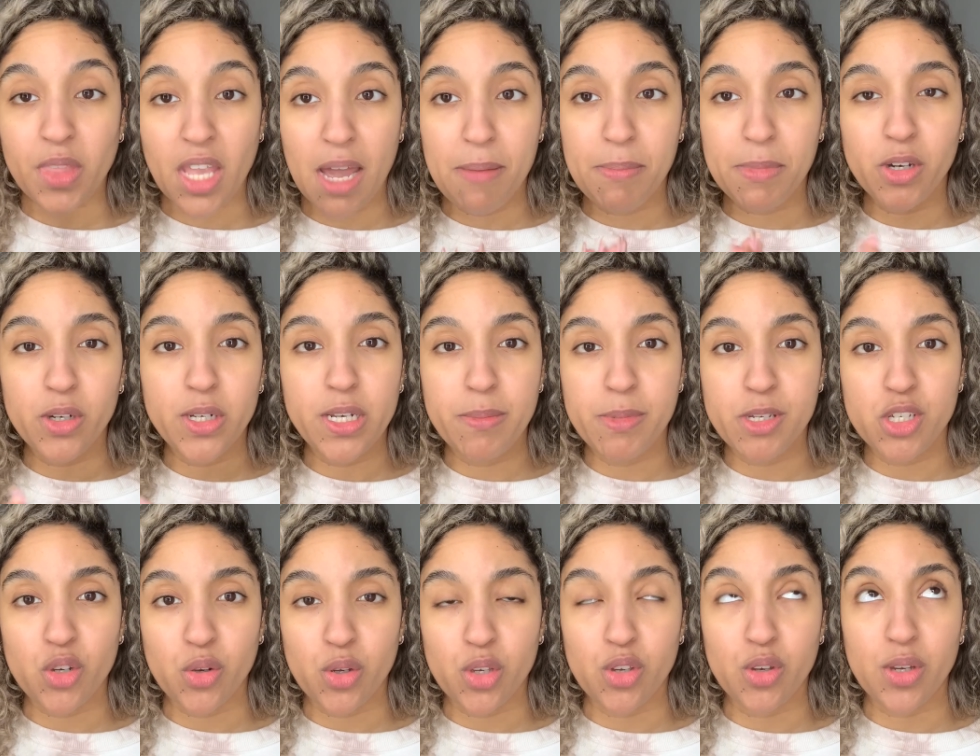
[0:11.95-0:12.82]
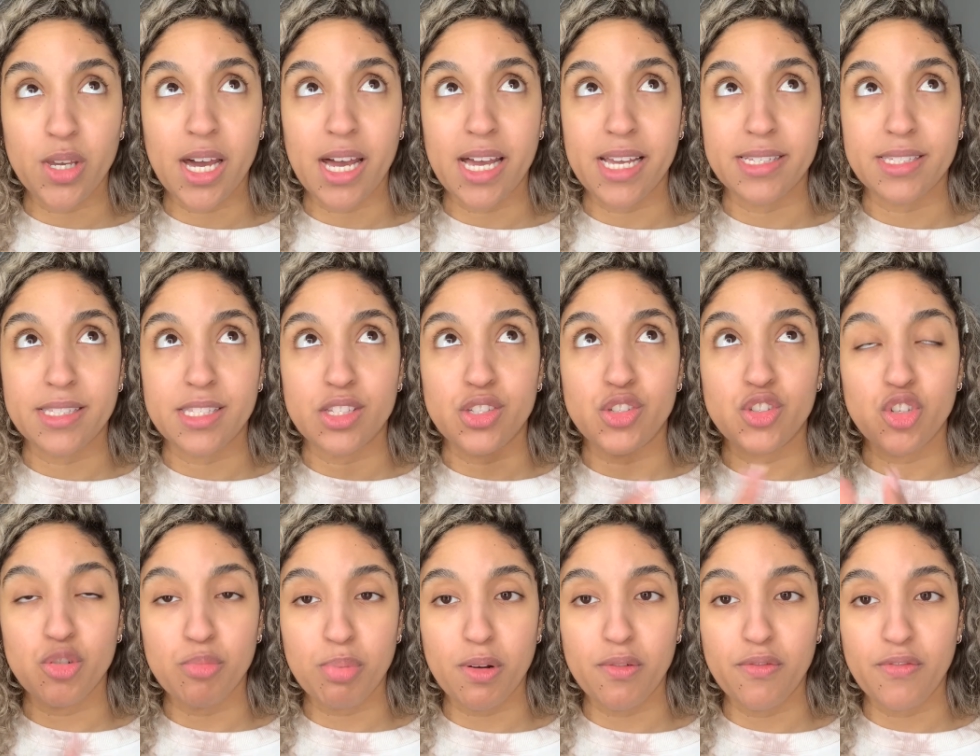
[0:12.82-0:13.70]
I'm going to be showing you guys the
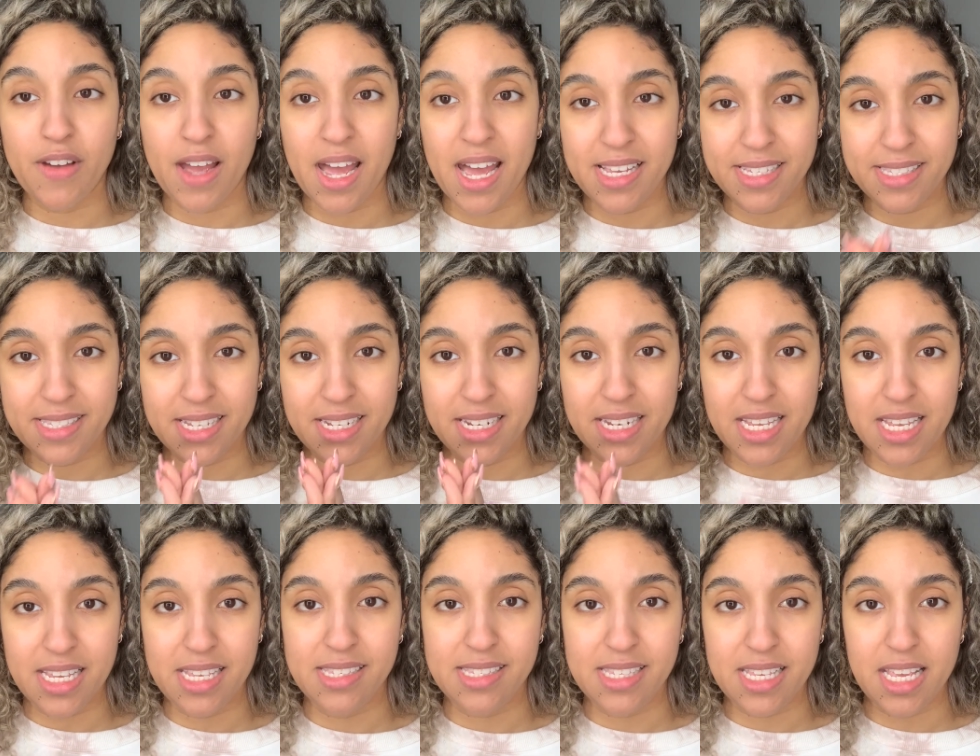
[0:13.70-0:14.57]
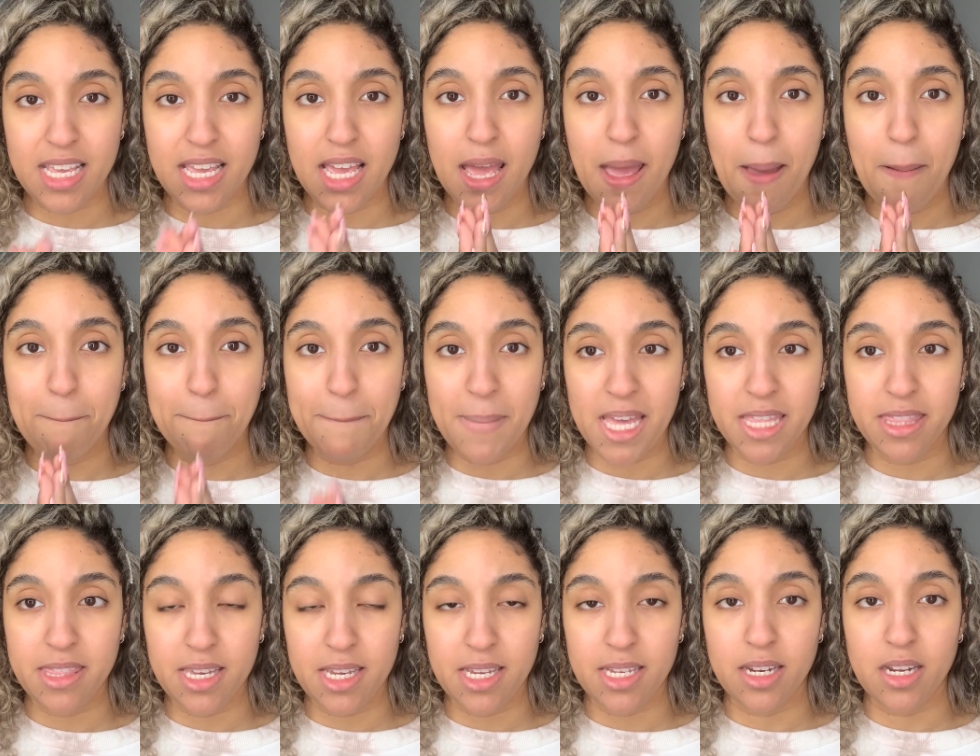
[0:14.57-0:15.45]
super fast and easy
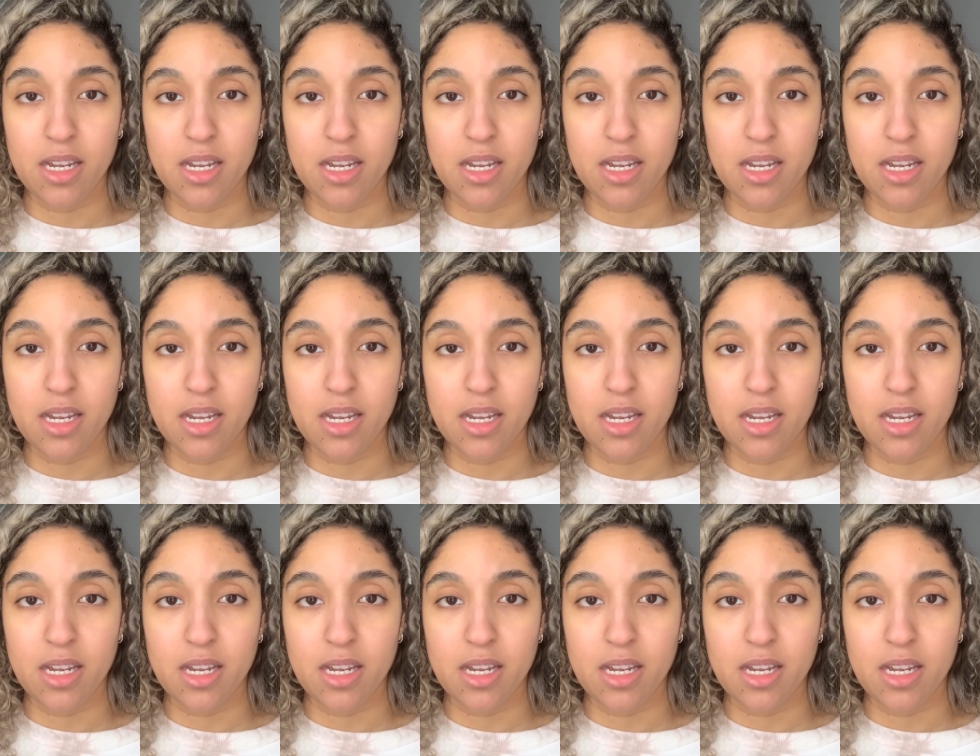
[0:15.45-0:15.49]
method